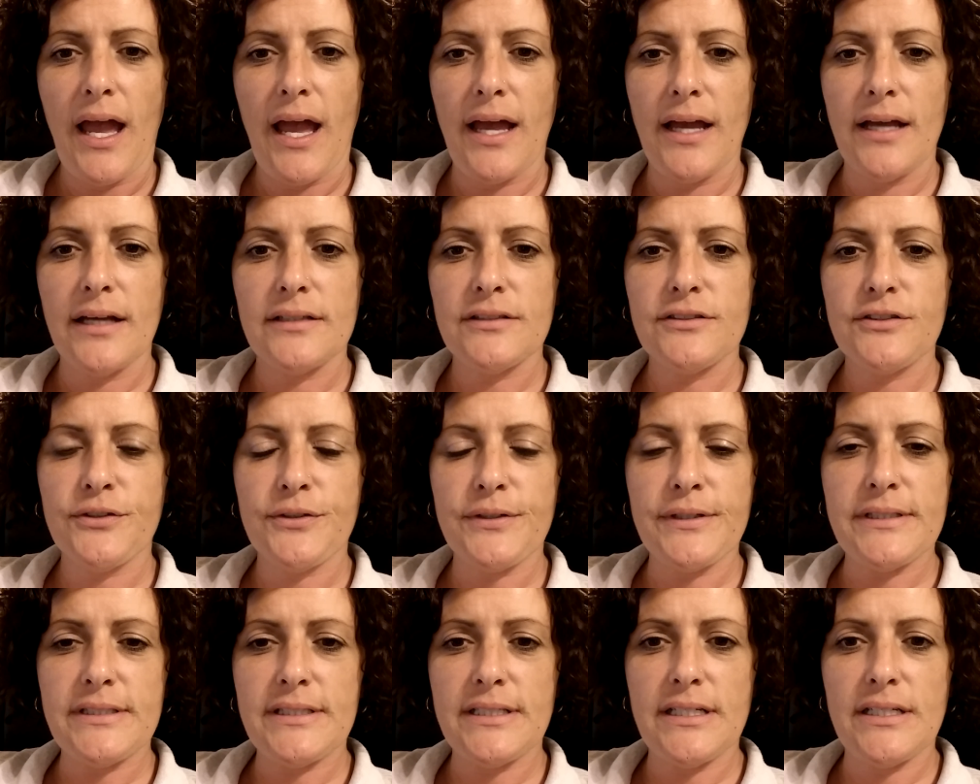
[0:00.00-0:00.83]
as
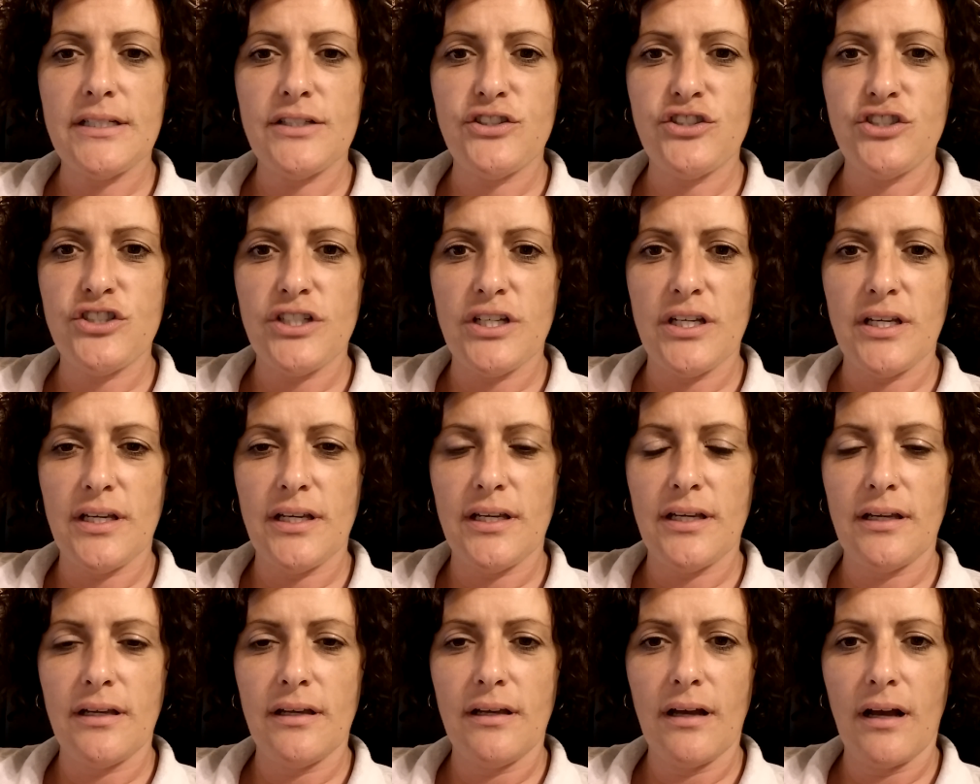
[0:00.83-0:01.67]
Chrissy
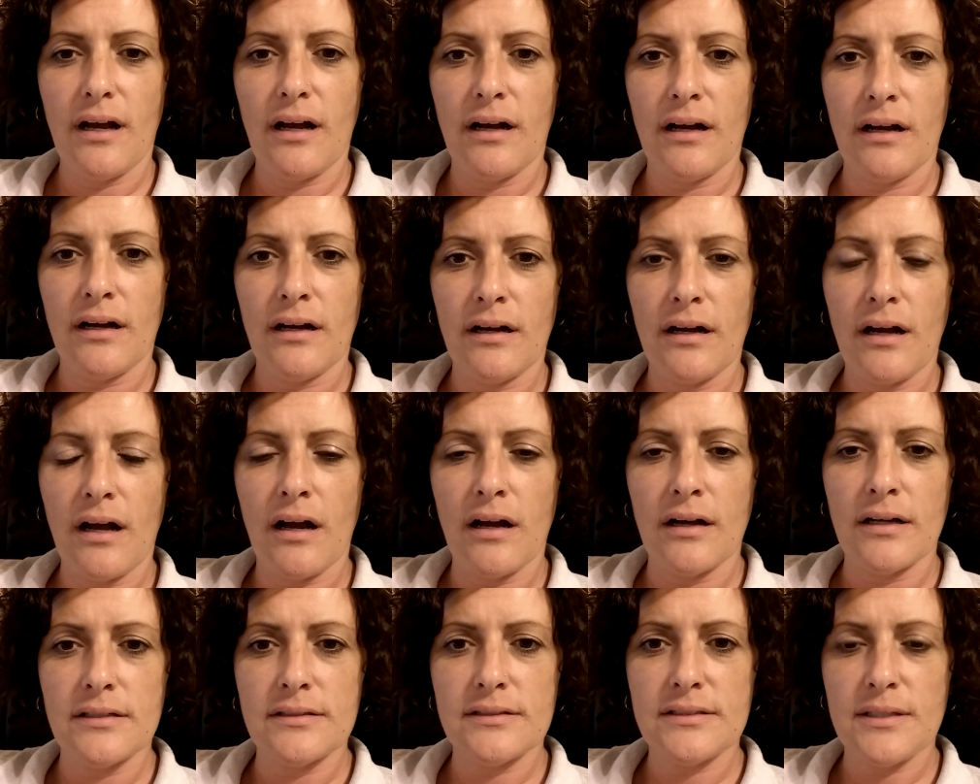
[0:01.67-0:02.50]
G
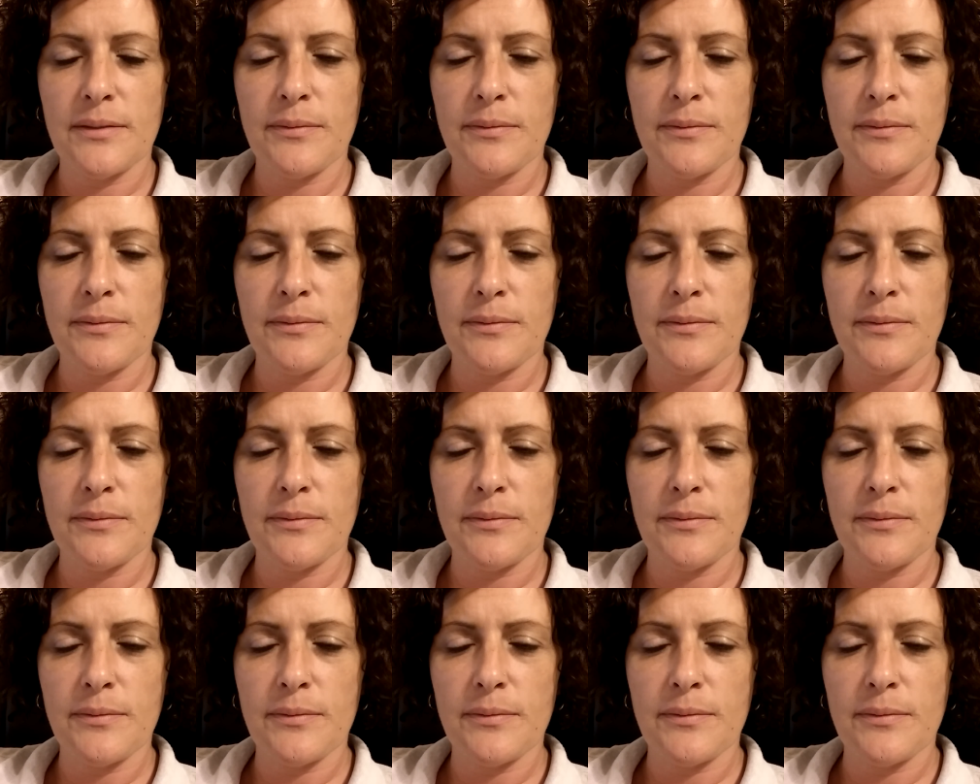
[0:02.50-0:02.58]
on